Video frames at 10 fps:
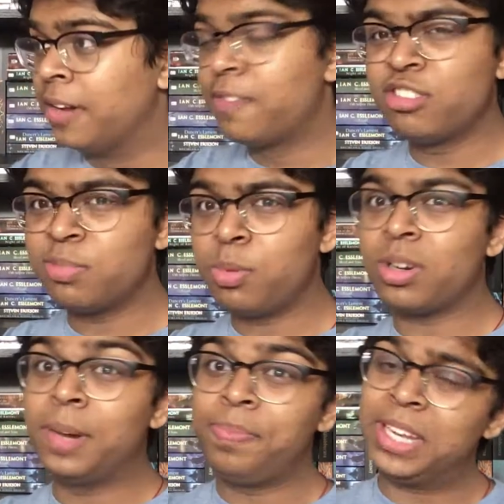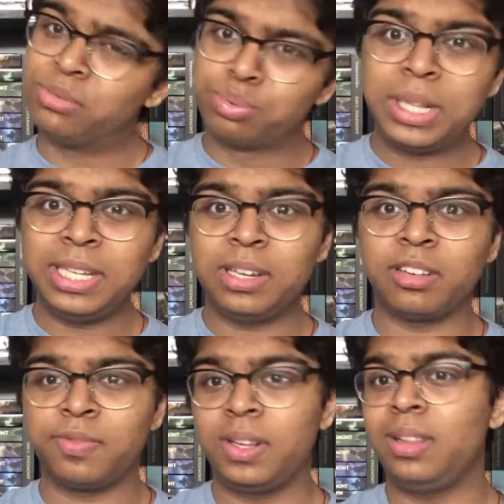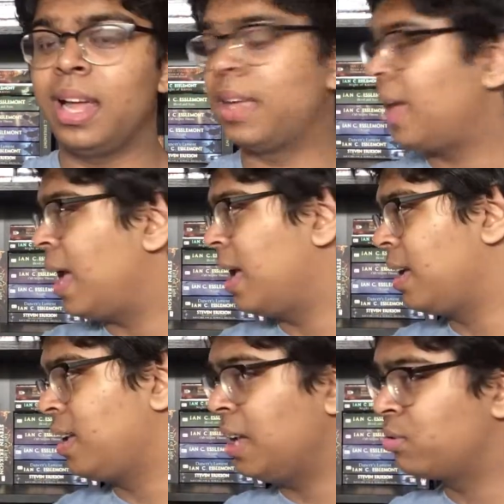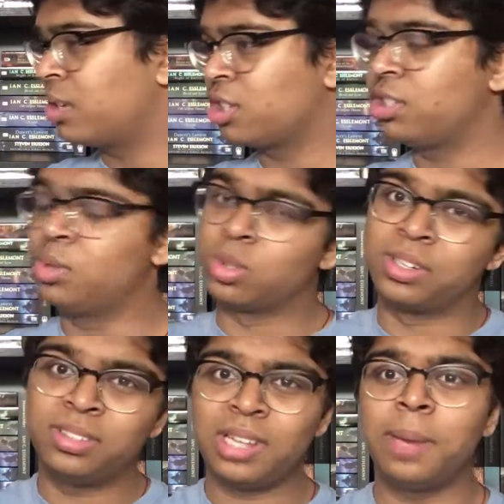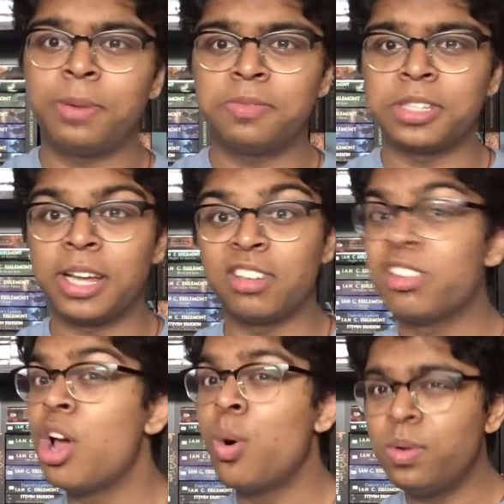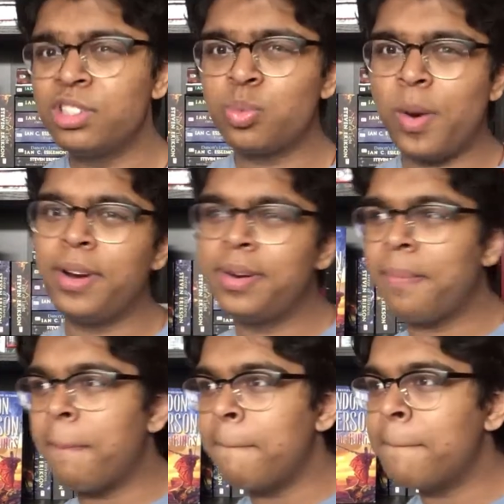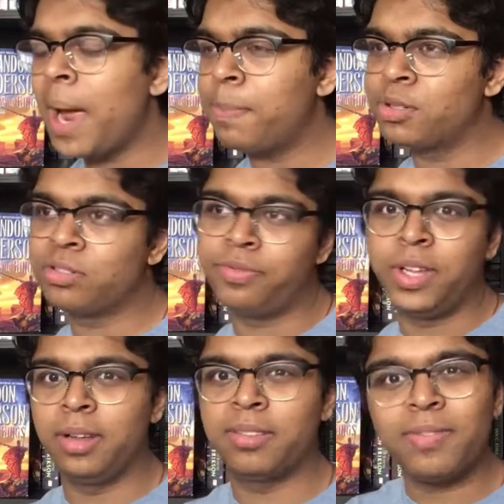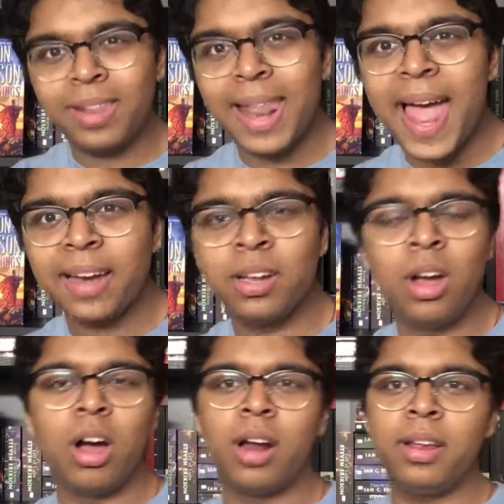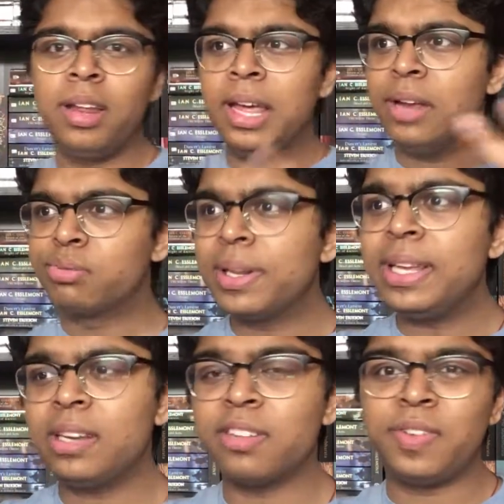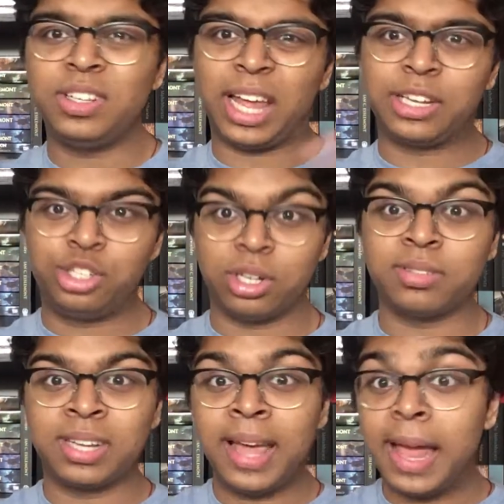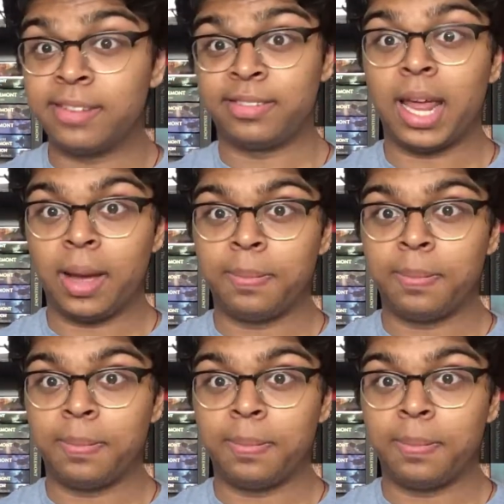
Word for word: First book, it really does feel like a introduction or a setup to everything else, which is where my personal feelings have lacked on it. It really does feel like just a setup.